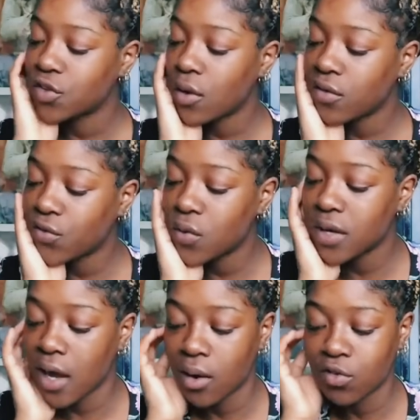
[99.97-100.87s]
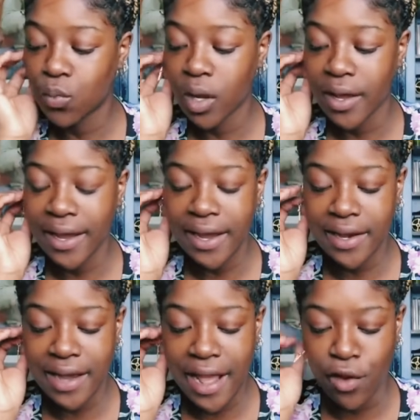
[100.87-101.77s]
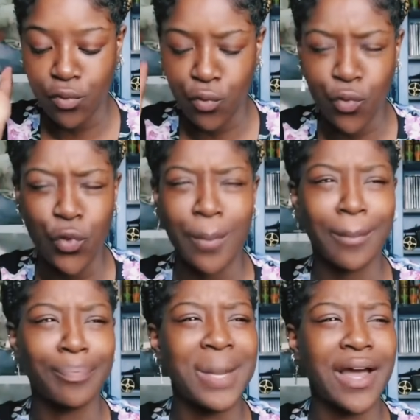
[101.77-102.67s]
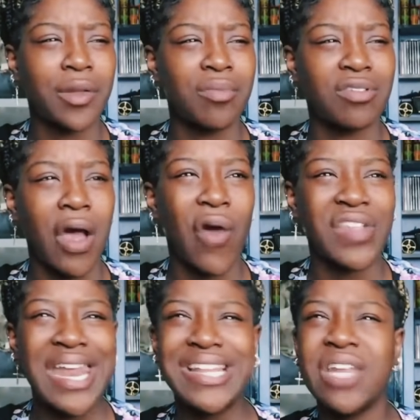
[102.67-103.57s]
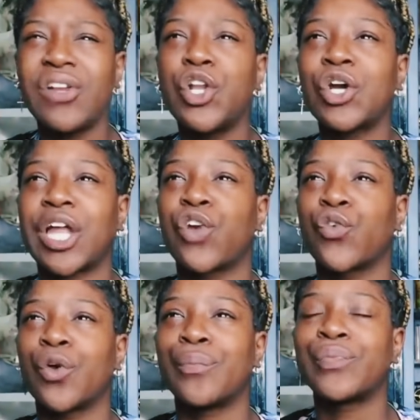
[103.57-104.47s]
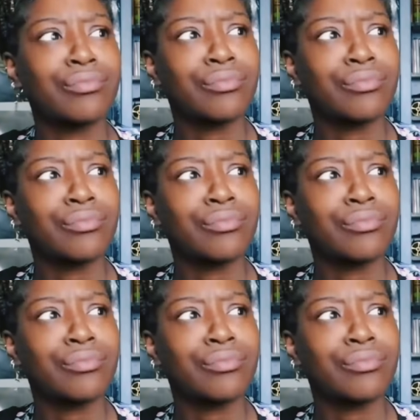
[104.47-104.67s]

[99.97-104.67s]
So those four girls were in a room by themselves and it didn't even look like a room.